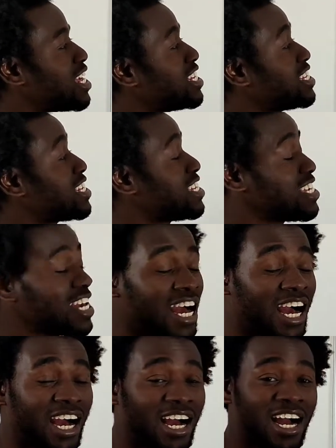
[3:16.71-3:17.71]
And
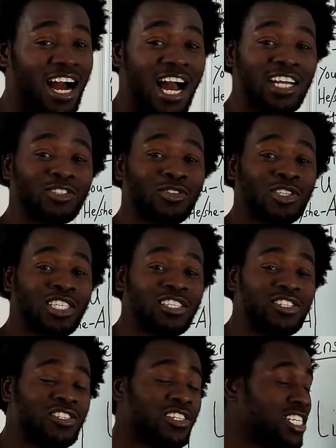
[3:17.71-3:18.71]
here, I wrote
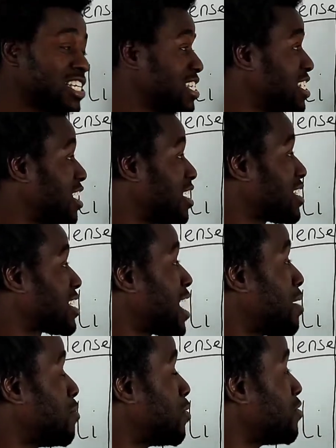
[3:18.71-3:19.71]
here some